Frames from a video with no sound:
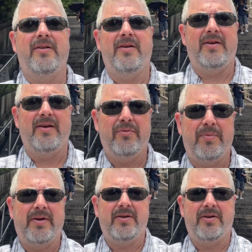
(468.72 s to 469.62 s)
like I'm
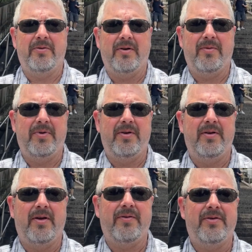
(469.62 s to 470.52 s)
about to go up
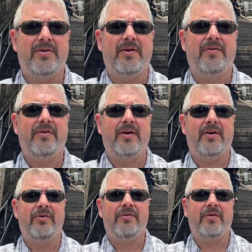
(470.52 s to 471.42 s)
another set of
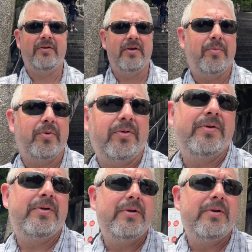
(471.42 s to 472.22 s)
stairs for a temple.